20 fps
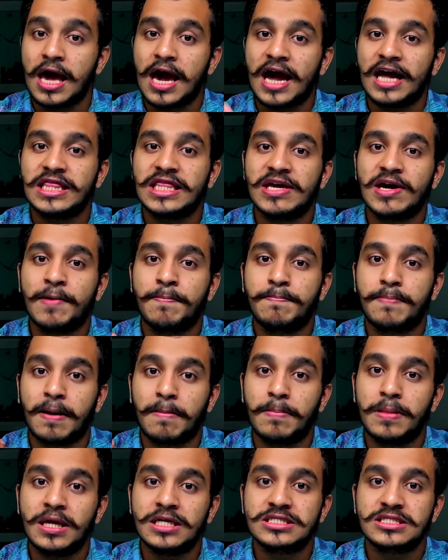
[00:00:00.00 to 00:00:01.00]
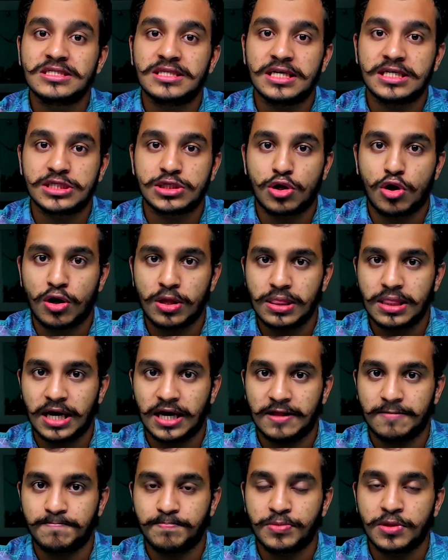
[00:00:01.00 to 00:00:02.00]
and they have published this
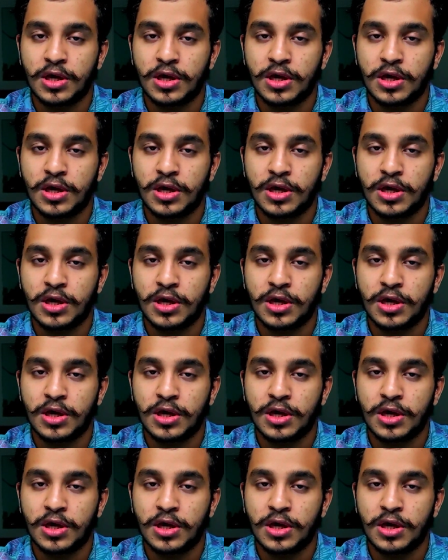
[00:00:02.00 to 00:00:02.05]
online.